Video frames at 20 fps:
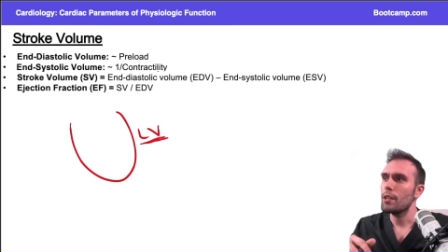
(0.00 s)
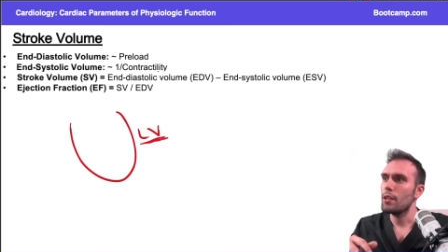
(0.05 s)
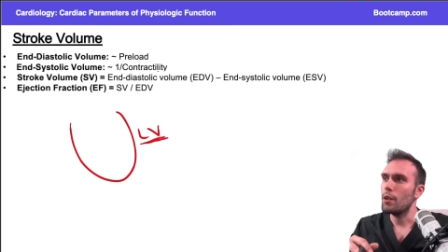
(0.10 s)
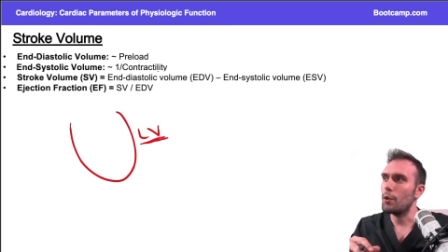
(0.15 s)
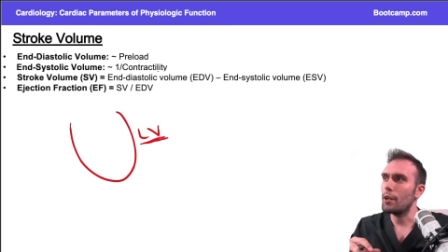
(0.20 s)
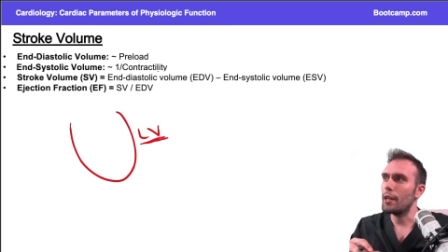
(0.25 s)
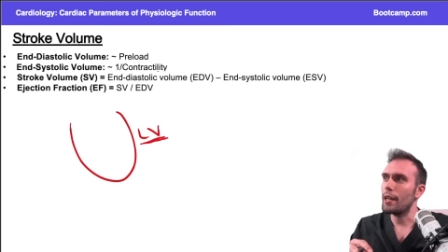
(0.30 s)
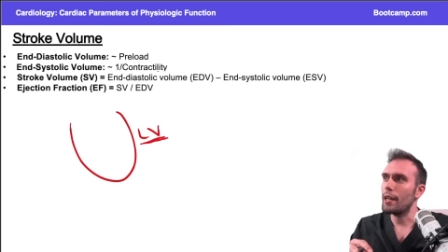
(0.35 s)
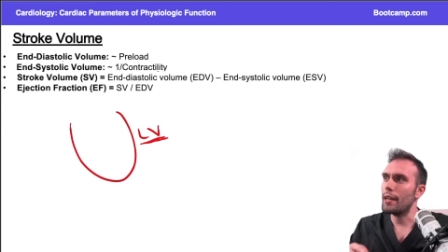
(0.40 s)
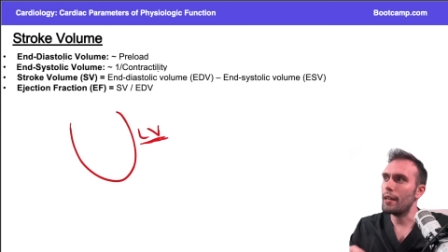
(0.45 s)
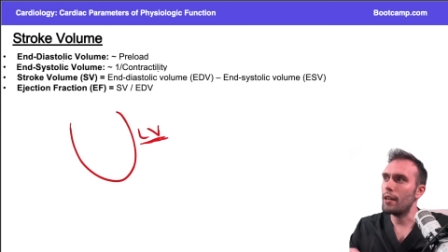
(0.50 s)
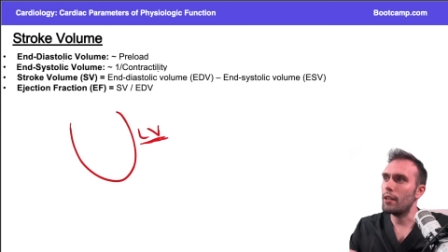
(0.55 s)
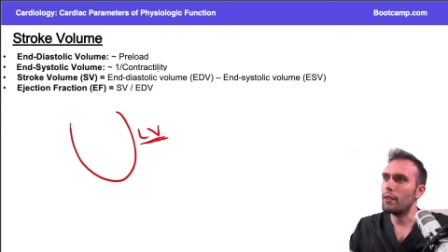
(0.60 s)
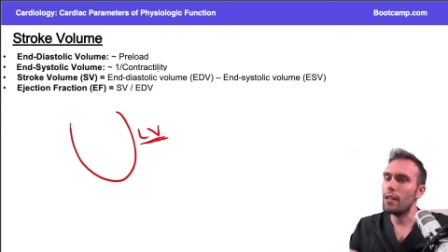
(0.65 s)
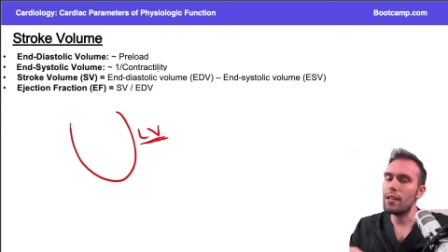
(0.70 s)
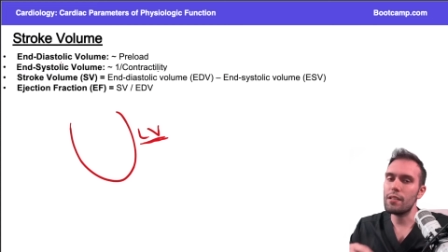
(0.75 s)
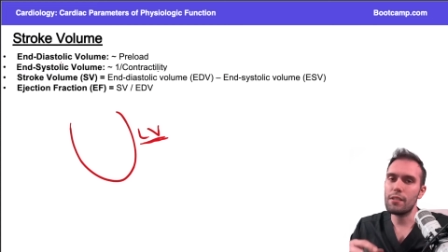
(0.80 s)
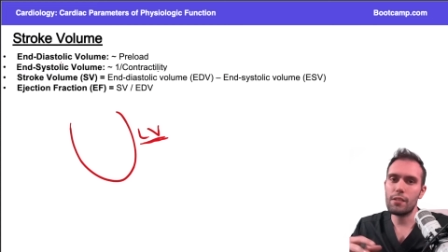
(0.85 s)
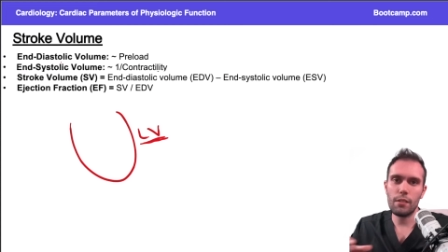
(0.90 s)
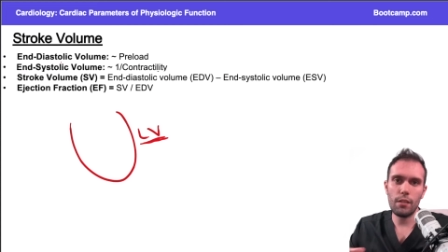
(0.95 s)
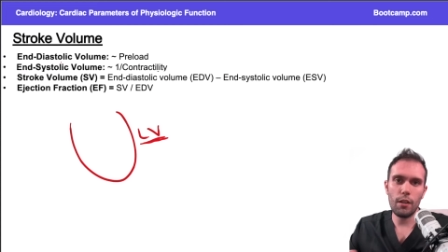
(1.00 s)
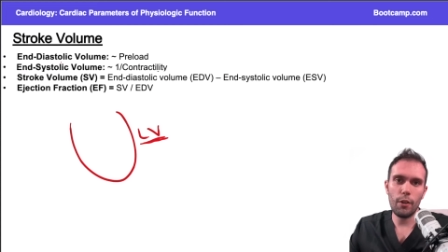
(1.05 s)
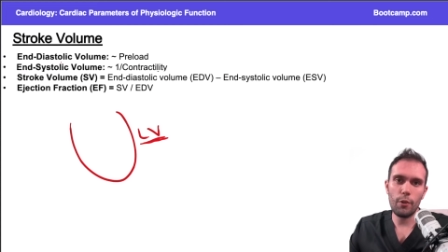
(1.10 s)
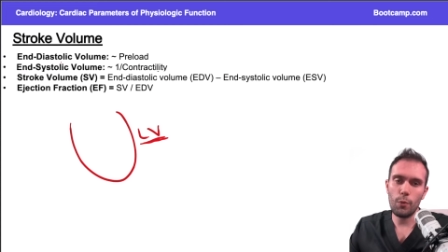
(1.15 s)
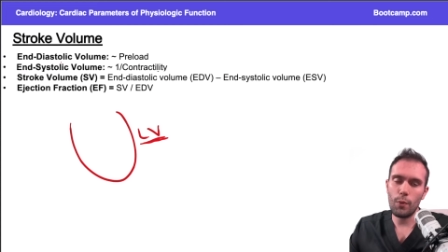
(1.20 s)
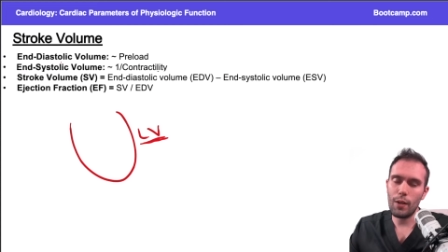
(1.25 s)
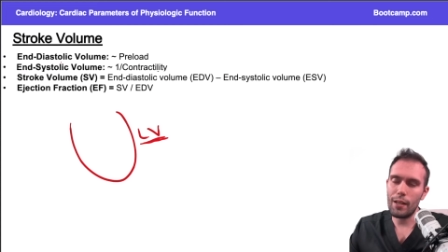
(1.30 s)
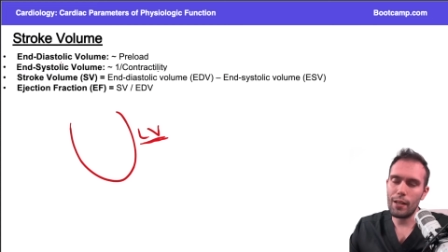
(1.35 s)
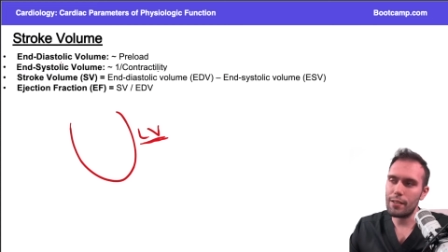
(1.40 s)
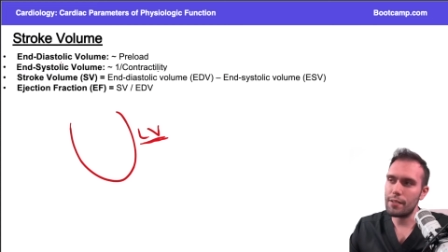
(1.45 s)
okay, unless
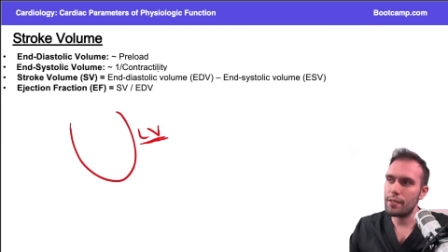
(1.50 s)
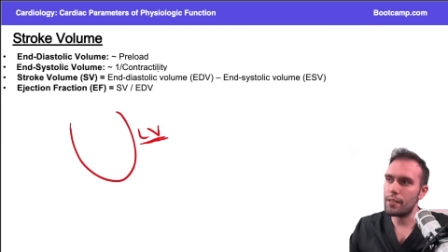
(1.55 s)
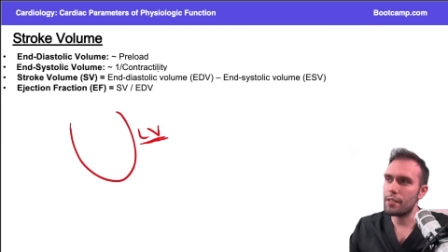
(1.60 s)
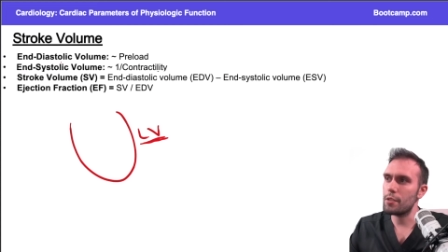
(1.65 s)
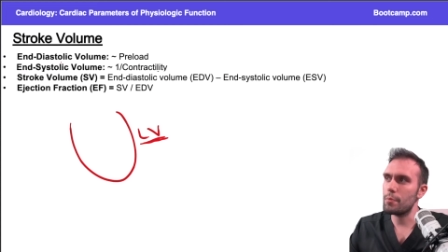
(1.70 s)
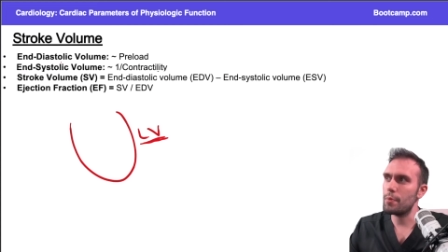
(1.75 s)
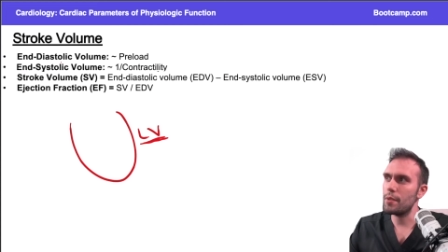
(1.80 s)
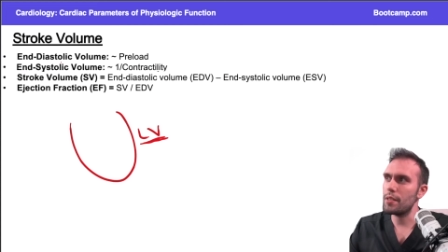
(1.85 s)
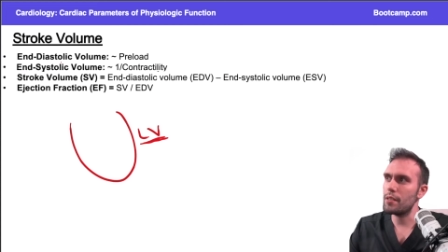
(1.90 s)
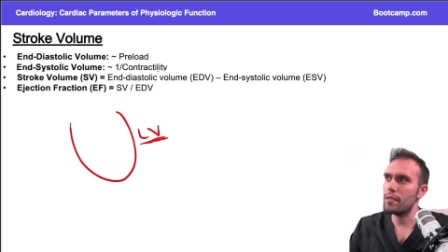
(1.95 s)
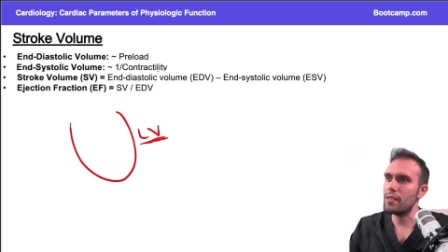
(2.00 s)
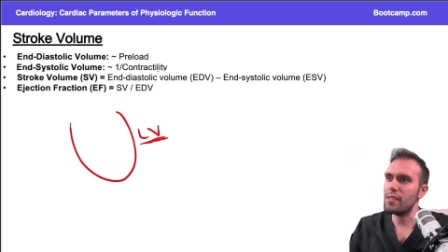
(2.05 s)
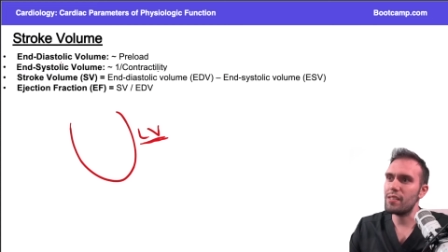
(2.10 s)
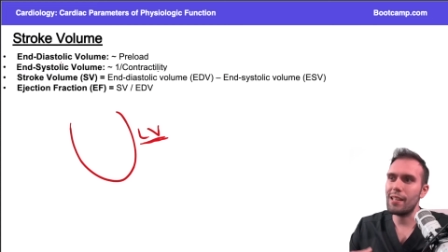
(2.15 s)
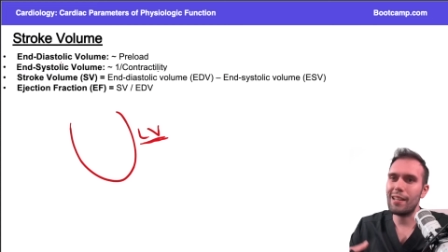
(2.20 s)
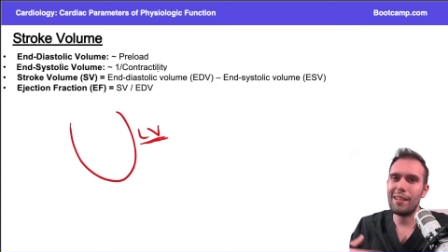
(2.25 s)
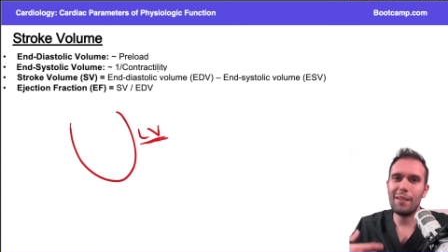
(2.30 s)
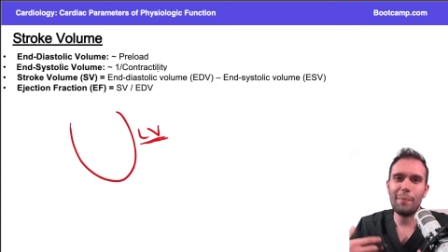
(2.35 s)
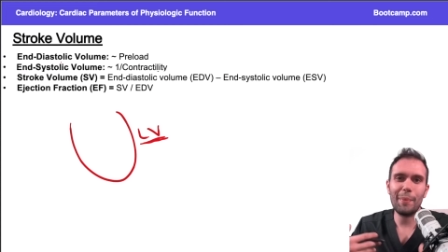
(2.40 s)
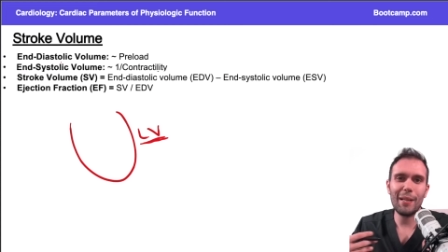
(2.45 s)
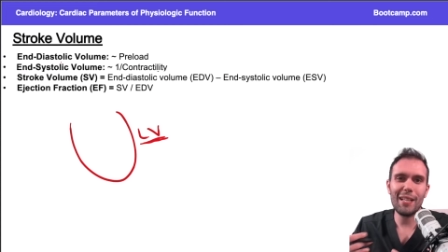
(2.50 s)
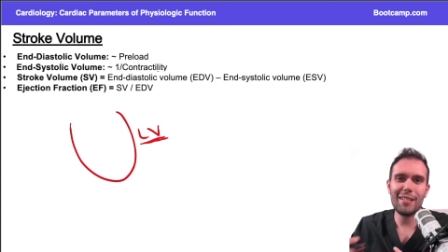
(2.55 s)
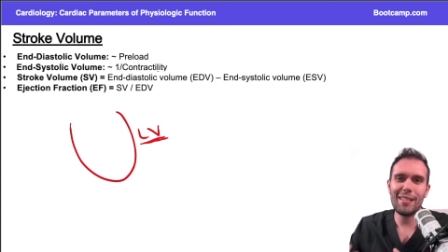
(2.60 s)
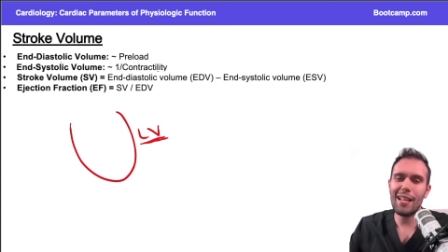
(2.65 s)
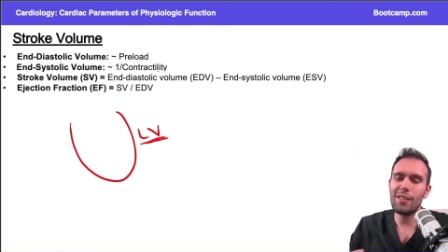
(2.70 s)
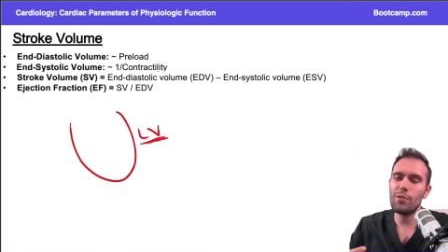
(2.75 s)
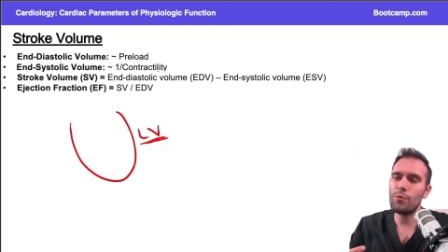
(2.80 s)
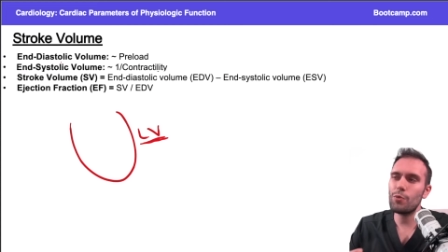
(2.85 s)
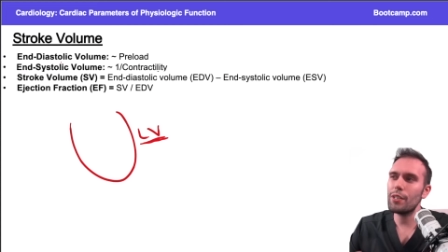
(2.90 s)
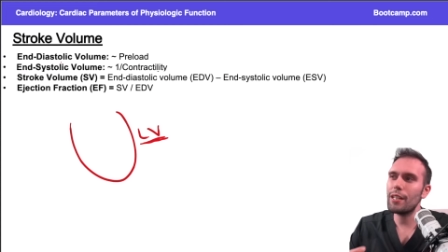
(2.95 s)
otherwise explicitly stated, because
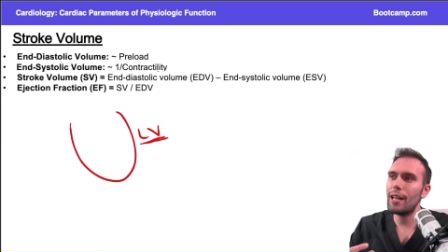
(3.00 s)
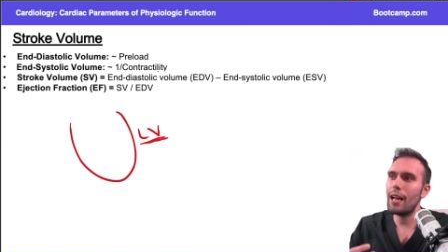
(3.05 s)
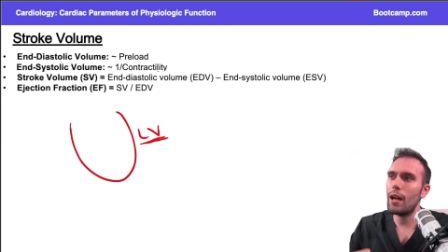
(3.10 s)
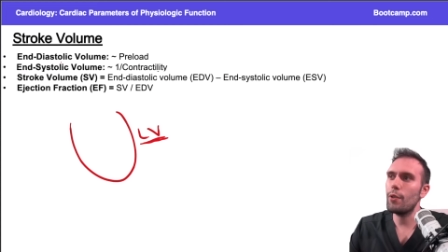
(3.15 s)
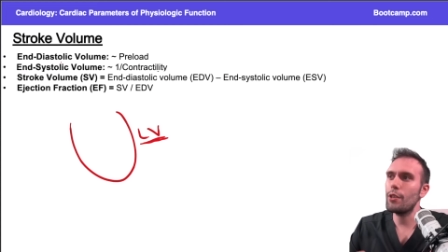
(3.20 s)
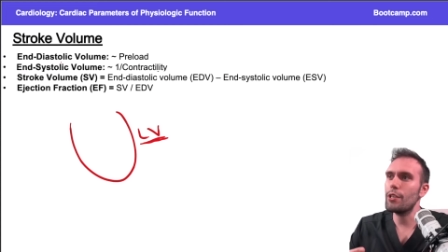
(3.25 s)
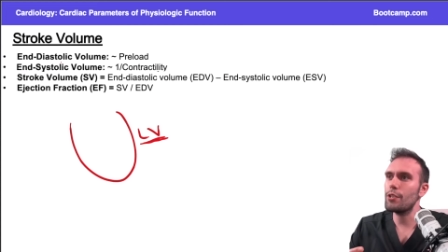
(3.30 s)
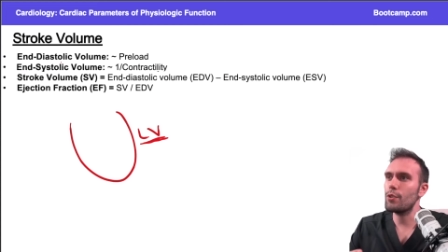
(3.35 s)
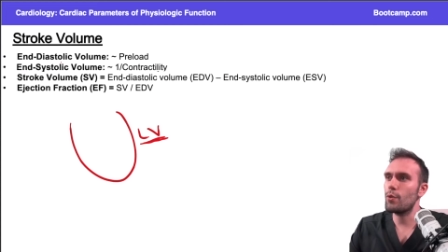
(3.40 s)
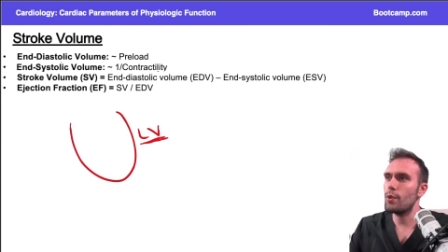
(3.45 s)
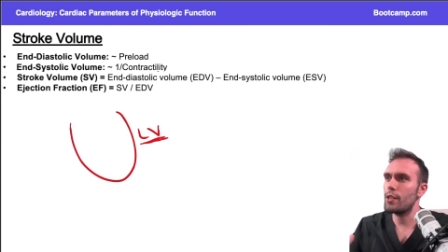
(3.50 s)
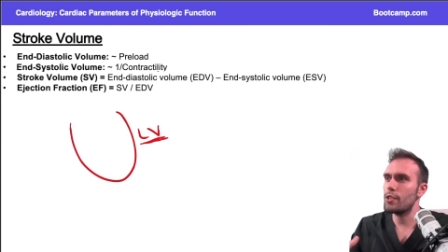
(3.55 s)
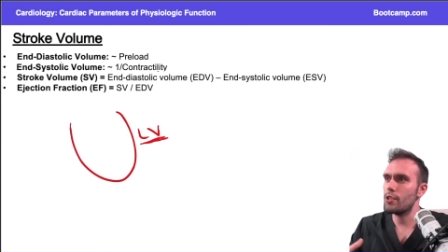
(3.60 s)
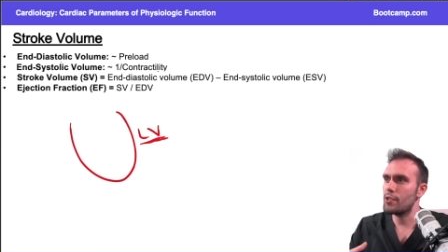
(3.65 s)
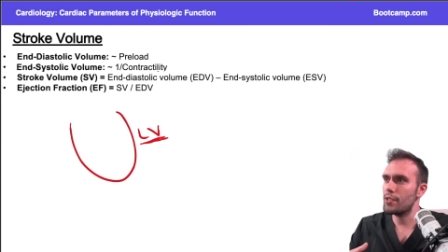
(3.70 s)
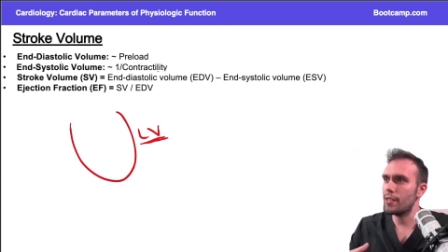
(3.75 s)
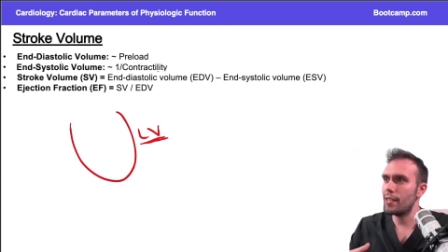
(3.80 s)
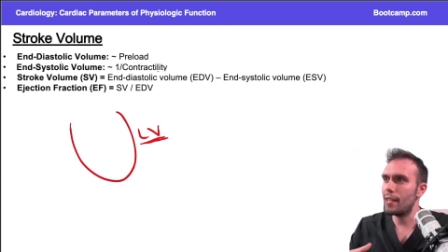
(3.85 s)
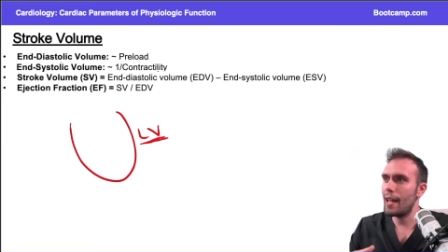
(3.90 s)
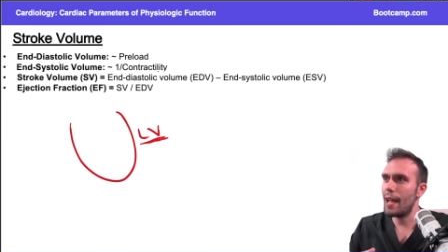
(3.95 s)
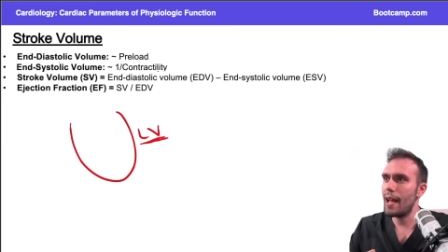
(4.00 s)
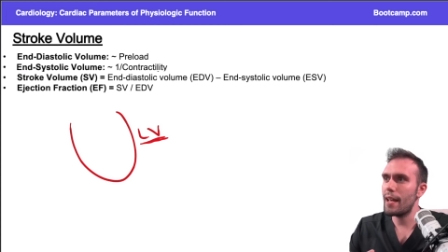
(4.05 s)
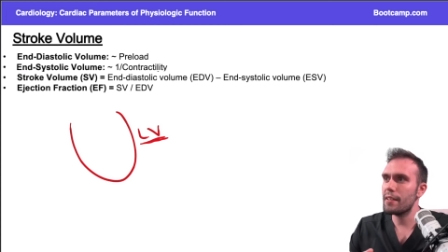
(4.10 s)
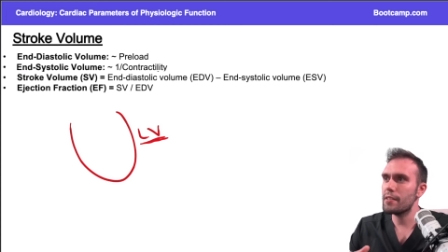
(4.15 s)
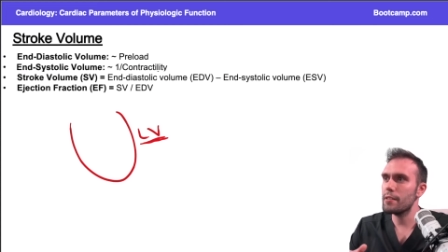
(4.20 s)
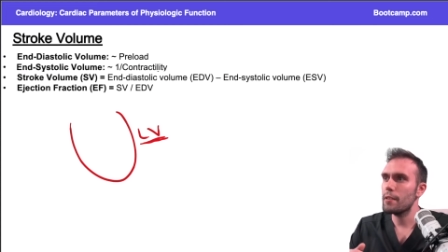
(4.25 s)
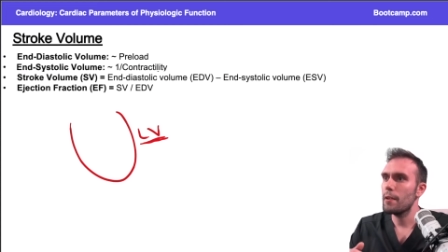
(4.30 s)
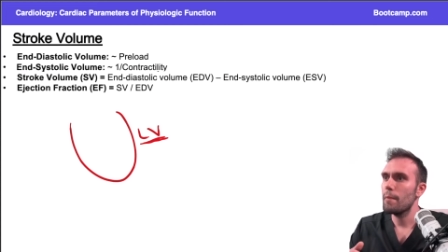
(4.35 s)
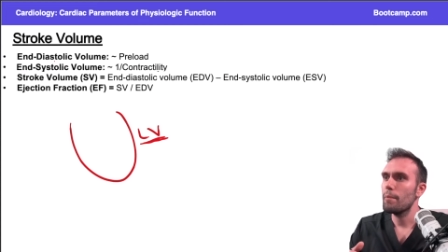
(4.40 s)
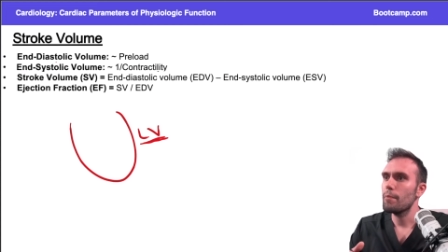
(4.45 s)
that's really how these questions get asked.